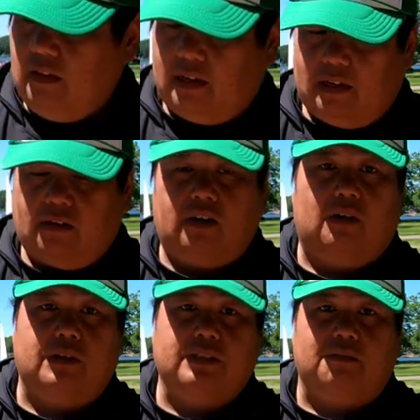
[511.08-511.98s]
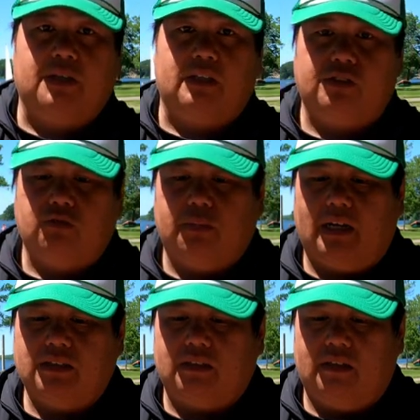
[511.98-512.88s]
And I don't know what's going to be in the June
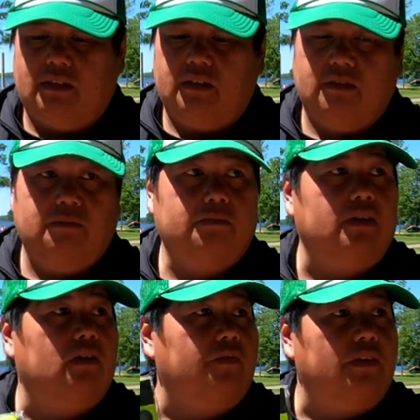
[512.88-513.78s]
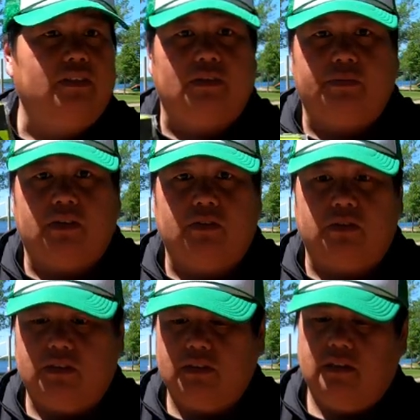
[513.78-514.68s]
box yet, but hopefully it's something
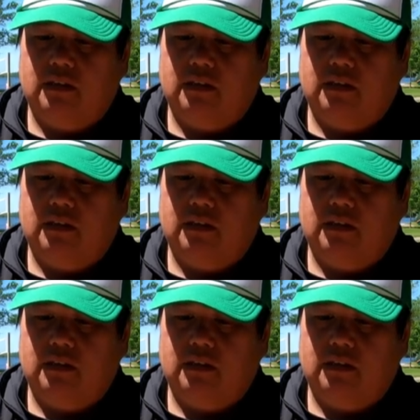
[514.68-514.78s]
cool.